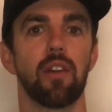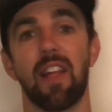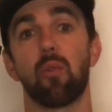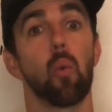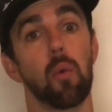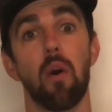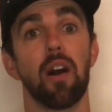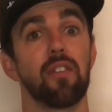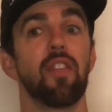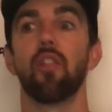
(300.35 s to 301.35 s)
That's what we
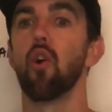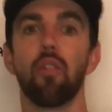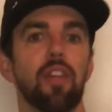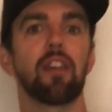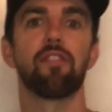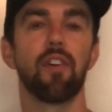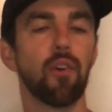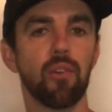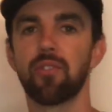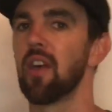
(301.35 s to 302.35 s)
want. That the whole thing
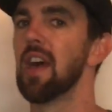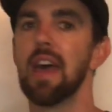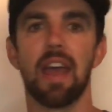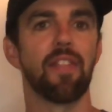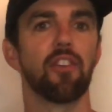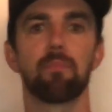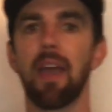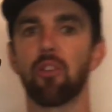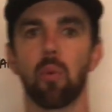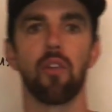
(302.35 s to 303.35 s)
feels at this
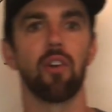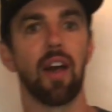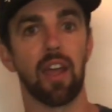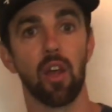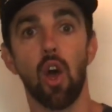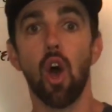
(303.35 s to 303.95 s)
pace where they're like,